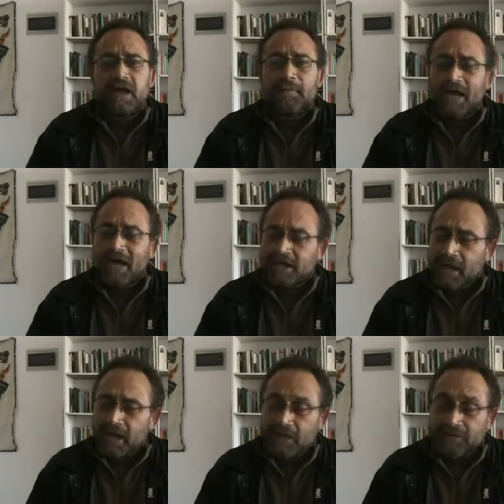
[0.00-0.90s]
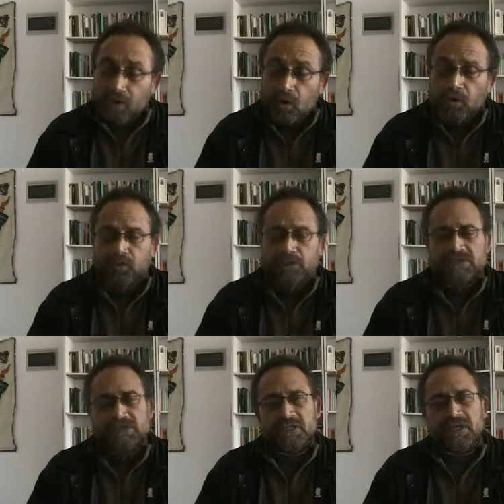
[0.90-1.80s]
a man I have
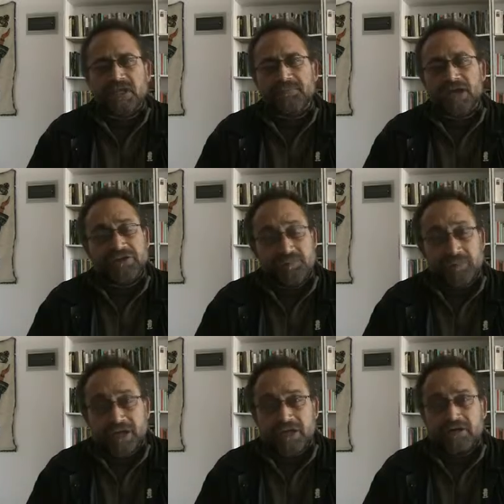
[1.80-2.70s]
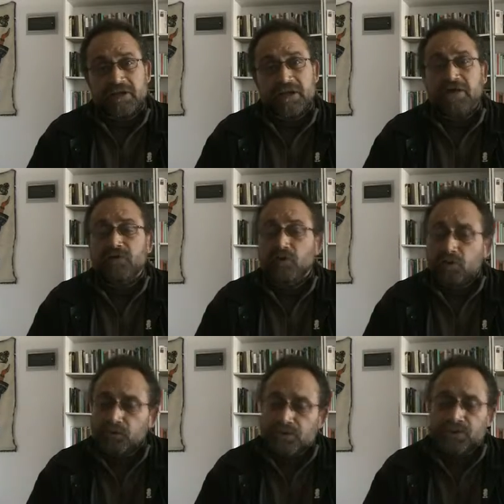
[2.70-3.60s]
always admired and I have
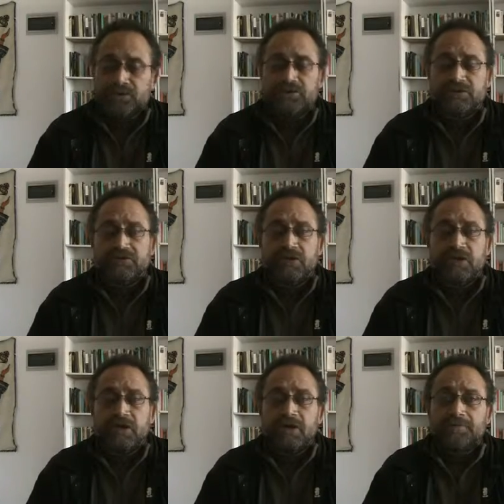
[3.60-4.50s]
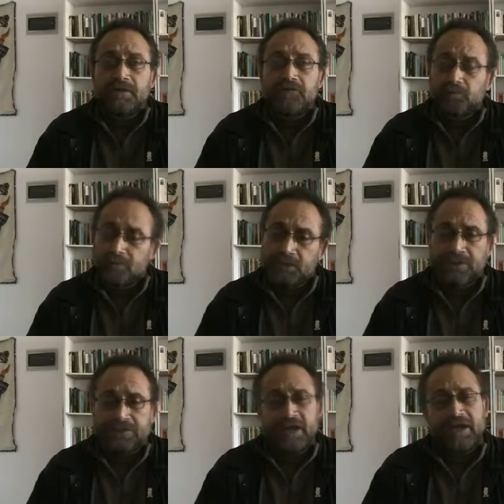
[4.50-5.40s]
always wanted to be
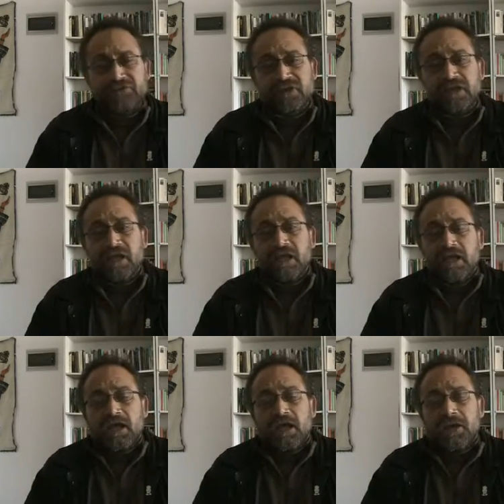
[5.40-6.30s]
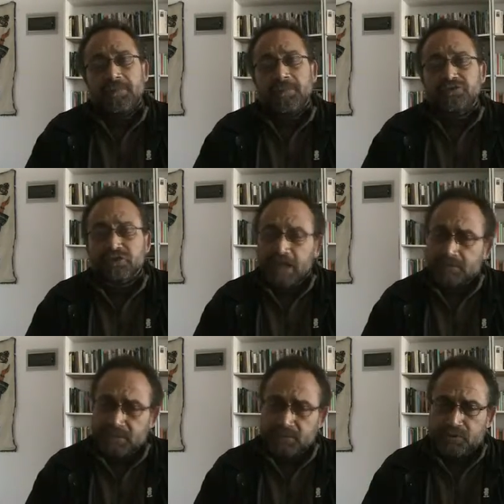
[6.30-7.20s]
with, actually. Today
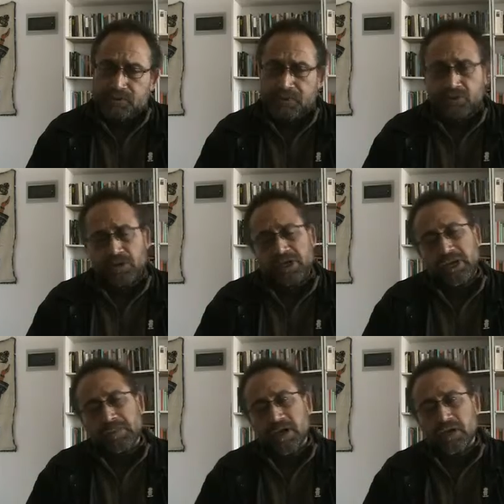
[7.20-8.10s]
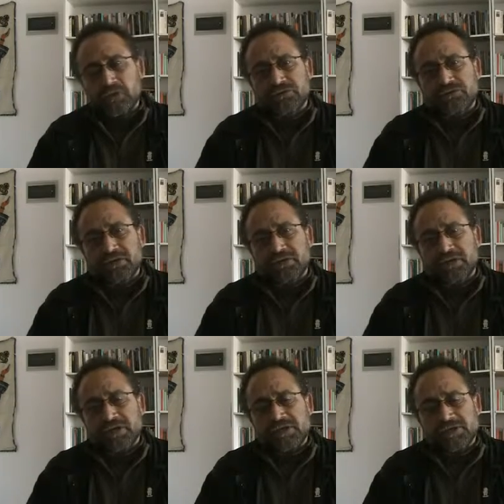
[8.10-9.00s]
I'm supposed to be talking about
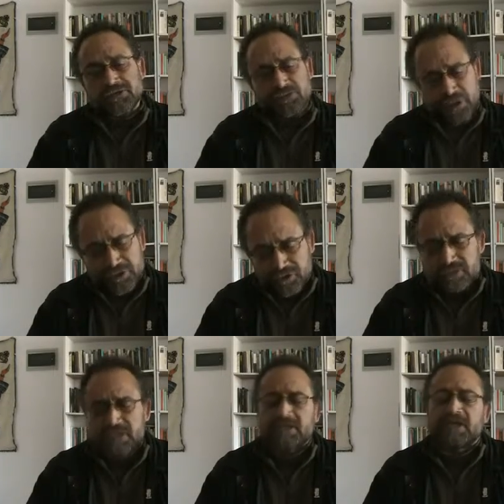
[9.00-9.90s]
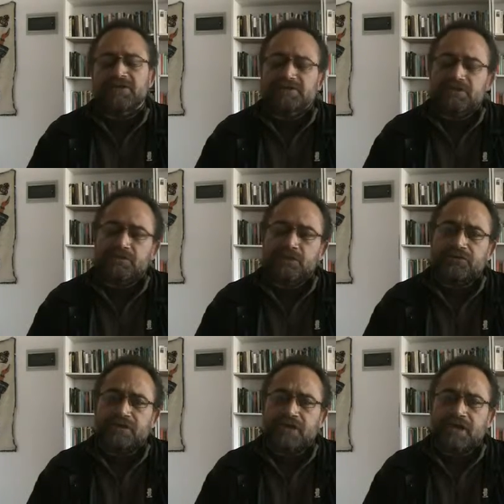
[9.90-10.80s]
the situation
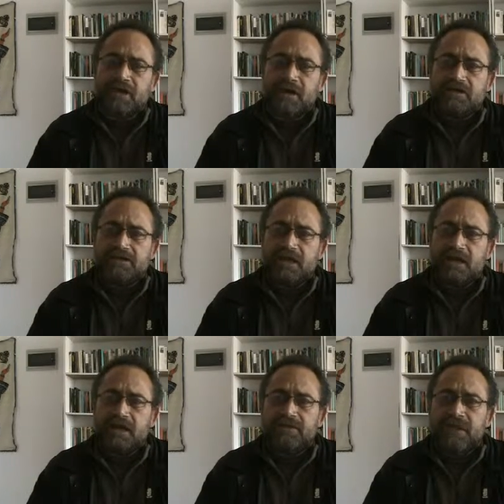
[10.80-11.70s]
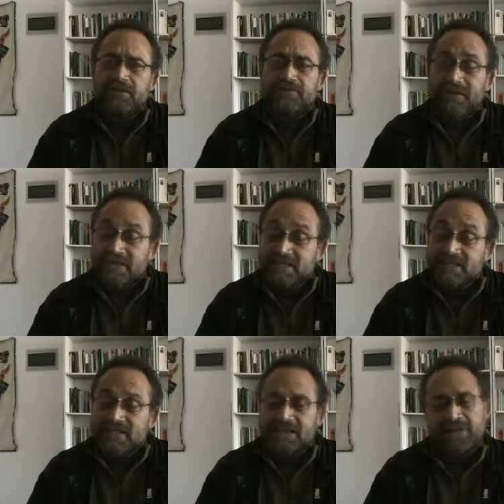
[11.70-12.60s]
in Gaza and the
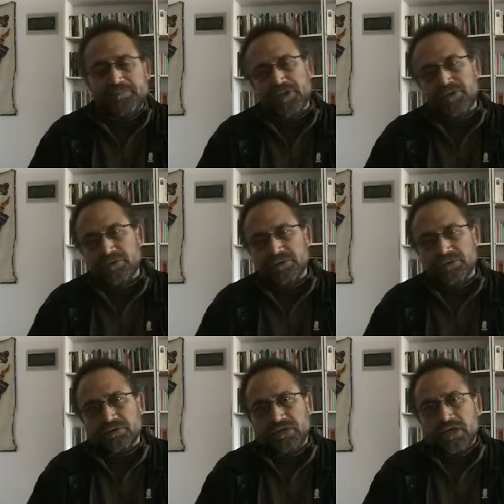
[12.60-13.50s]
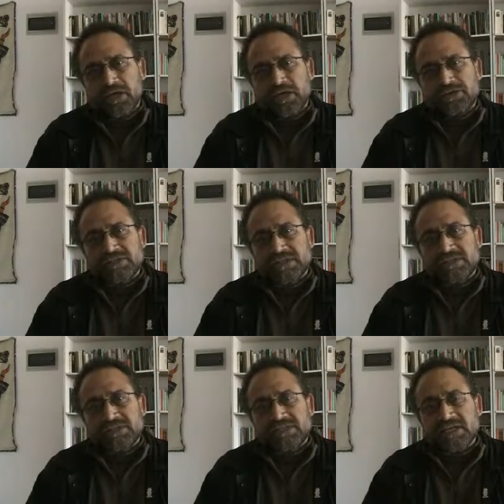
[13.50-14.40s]
events that have been going on
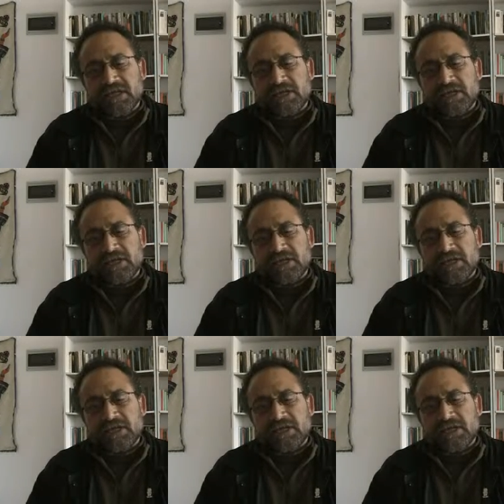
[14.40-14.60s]
since